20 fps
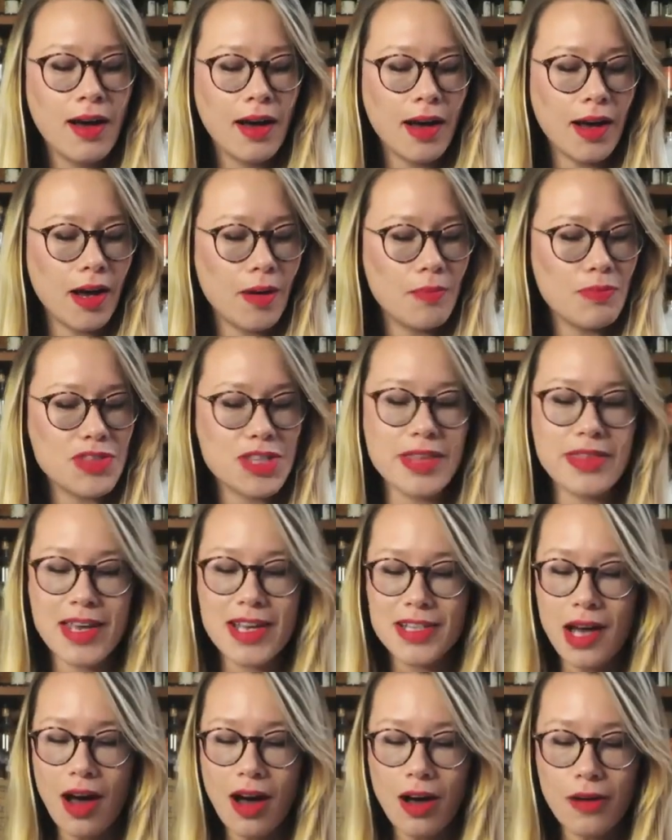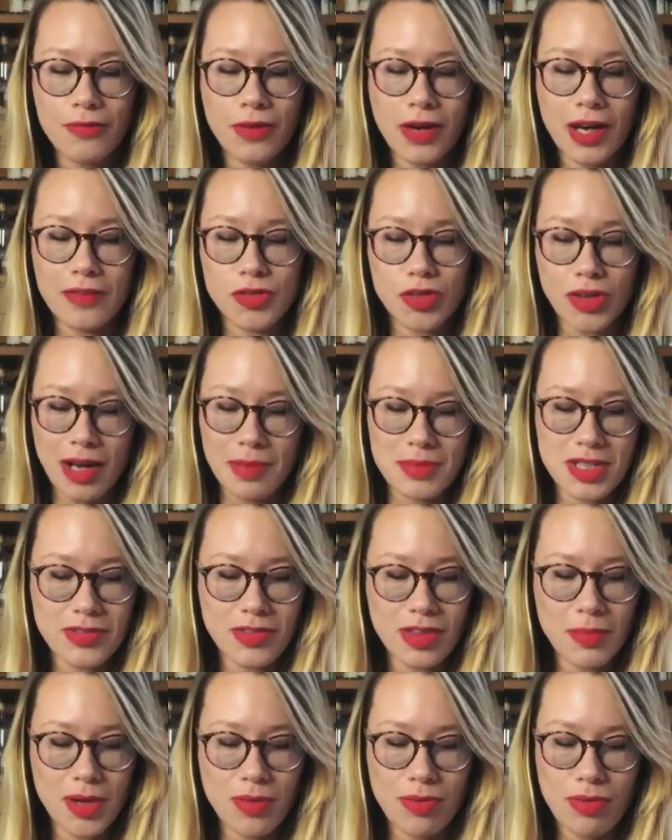So these are our 5 drams for
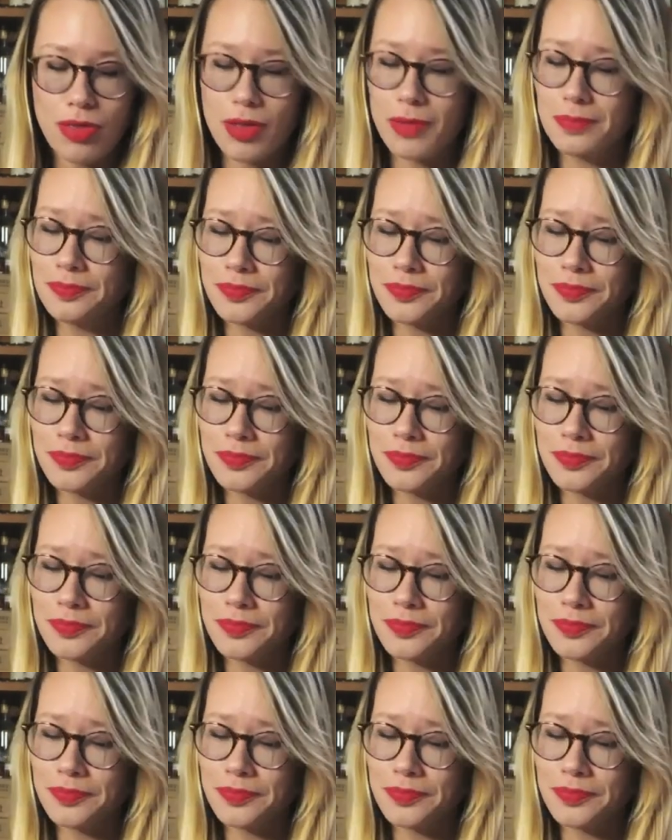the month.